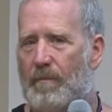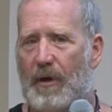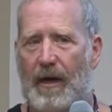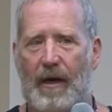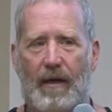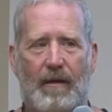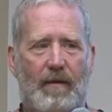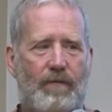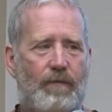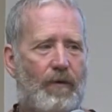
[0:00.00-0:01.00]

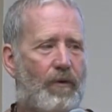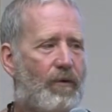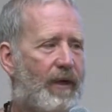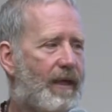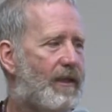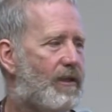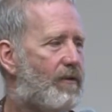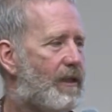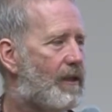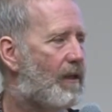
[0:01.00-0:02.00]
But for quickest
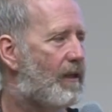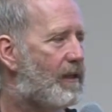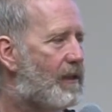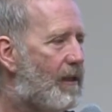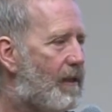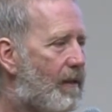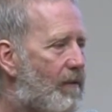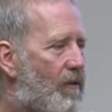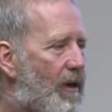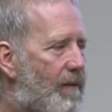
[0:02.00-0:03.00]
results, the
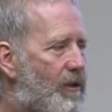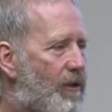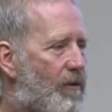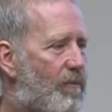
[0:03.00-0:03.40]
crops that are